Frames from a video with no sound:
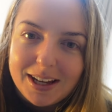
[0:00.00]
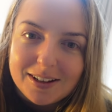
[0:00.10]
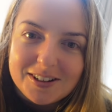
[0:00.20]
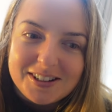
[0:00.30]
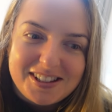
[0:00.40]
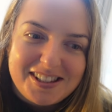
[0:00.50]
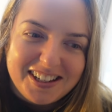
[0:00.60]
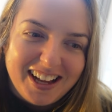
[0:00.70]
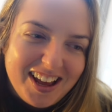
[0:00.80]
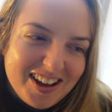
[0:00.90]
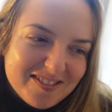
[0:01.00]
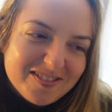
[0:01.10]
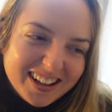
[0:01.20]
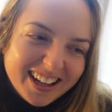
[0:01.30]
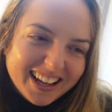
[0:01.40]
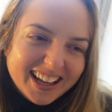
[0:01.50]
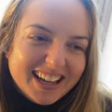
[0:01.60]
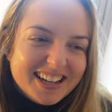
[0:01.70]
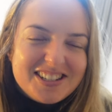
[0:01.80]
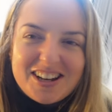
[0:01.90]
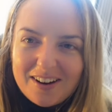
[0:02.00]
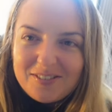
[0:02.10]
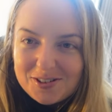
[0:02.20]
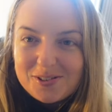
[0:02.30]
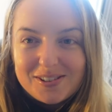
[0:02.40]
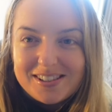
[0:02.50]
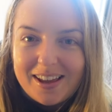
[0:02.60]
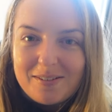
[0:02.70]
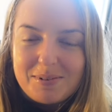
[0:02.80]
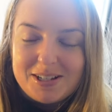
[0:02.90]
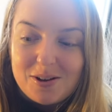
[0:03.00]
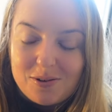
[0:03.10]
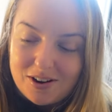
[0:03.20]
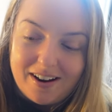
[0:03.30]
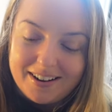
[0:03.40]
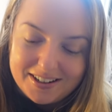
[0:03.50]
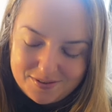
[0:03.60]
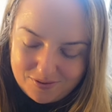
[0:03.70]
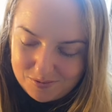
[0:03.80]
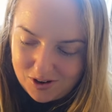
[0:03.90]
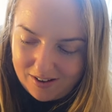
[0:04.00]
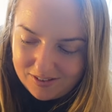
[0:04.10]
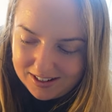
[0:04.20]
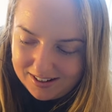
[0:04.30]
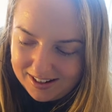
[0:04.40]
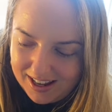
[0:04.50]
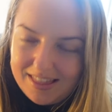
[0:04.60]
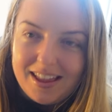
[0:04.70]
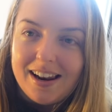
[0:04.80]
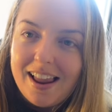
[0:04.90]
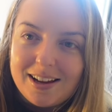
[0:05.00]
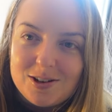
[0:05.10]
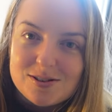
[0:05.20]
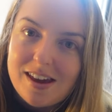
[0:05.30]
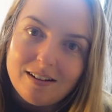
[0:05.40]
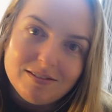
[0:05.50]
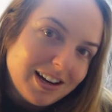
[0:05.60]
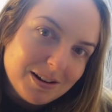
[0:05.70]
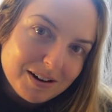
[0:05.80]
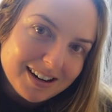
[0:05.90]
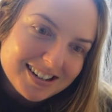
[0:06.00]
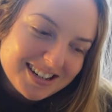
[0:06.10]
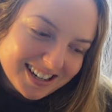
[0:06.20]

giggles. Do you ever just like be so tired from traveling and then like you just get really weird?